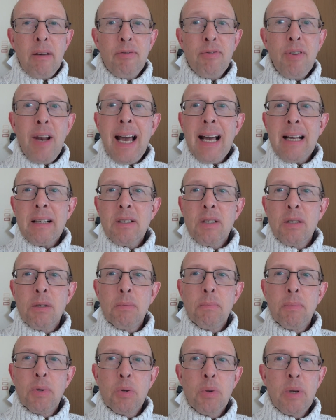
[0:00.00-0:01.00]

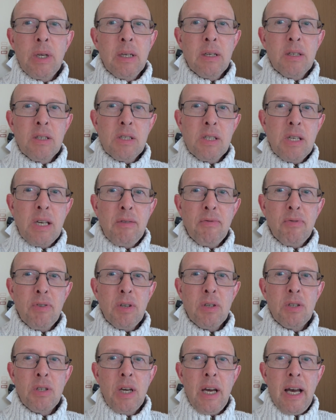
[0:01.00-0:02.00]
flat between
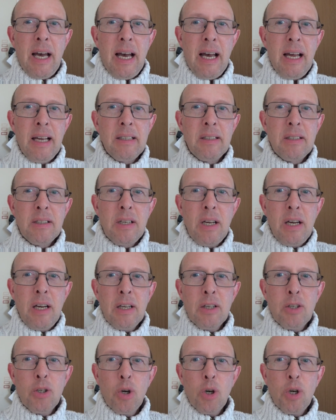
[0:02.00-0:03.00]
Seaford and
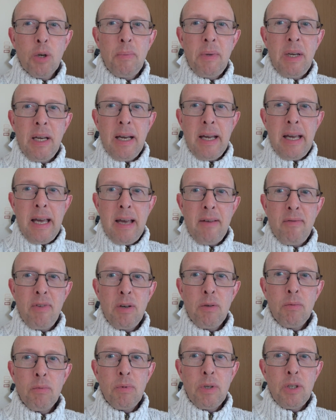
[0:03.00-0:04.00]
Cuckmere
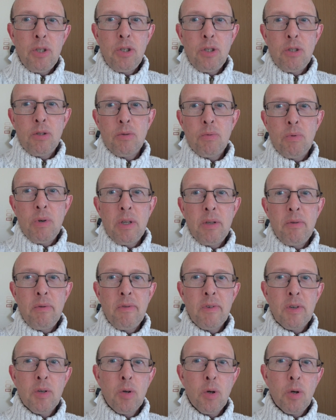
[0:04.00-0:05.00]
Haven, which is where the
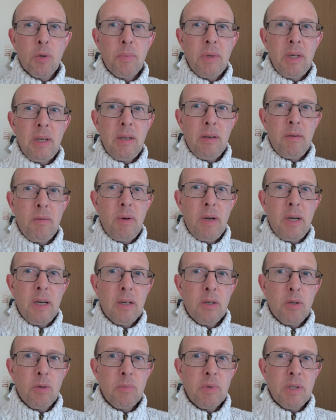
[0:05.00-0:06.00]
River
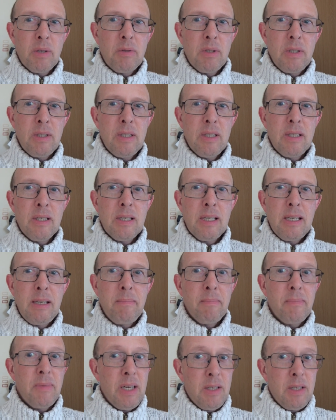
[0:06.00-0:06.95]
Cuckmere comes out into the sea.